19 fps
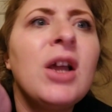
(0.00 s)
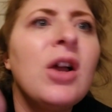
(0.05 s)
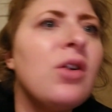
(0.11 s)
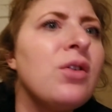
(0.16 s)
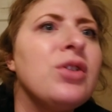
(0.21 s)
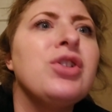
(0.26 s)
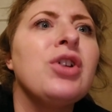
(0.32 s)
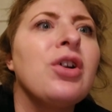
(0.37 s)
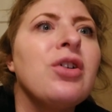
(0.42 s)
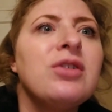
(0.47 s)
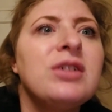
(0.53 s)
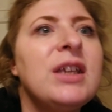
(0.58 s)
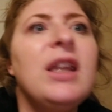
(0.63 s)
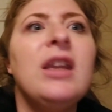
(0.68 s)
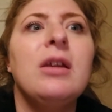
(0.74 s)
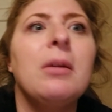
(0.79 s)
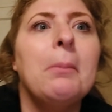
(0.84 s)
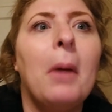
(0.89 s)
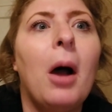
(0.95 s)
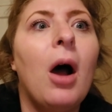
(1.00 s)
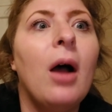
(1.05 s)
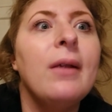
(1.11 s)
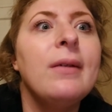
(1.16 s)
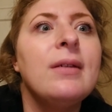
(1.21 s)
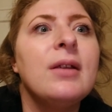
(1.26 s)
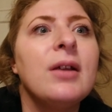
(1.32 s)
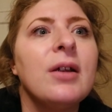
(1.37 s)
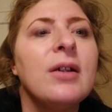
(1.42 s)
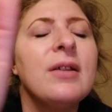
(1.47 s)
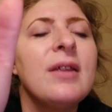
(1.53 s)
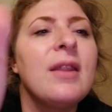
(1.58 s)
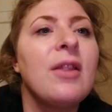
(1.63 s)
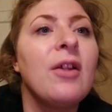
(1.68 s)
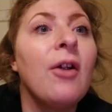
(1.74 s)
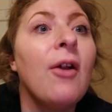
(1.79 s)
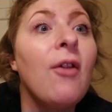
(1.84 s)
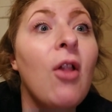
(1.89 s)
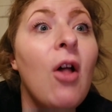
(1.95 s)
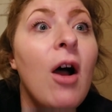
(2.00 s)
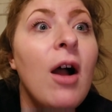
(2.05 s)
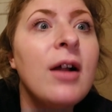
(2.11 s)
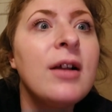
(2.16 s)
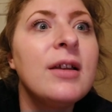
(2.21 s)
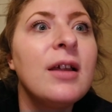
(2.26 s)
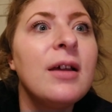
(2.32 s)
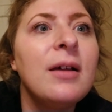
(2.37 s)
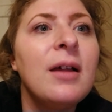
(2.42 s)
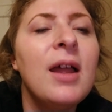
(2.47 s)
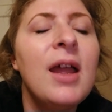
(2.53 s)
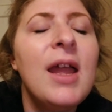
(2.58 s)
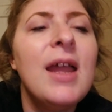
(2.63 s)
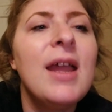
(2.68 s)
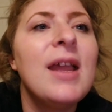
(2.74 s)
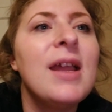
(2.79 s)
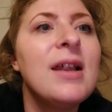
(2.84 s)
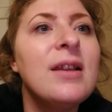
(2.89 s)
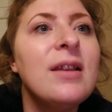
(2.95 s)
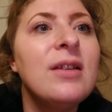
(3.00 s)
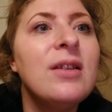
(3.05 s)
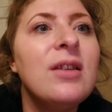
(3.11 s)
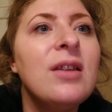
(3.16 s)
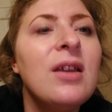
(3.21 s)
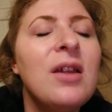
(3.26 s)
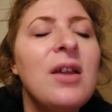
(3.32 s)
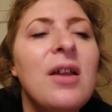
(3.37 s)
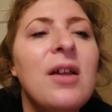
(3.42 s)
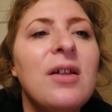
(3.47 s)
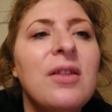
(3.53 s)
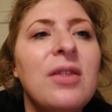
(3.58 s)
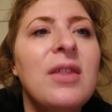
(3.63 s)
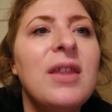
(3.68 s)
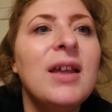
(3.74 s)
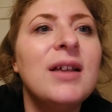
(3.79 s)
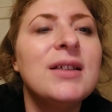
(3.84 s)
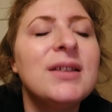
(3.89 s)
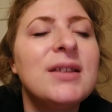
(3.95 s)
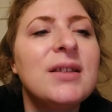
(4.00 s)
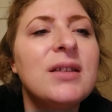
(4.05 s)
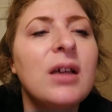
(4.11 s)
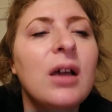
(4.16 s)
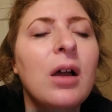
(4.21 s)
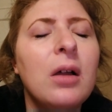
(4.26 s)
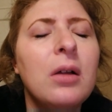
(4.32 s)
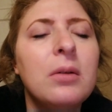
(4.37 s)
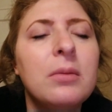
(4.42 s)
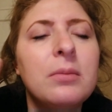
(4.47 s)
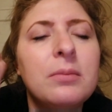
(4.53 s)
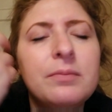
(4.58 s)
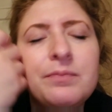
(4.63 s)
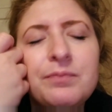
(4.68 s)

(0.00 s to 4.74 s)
go, turns into monsters and they're locked up in this um,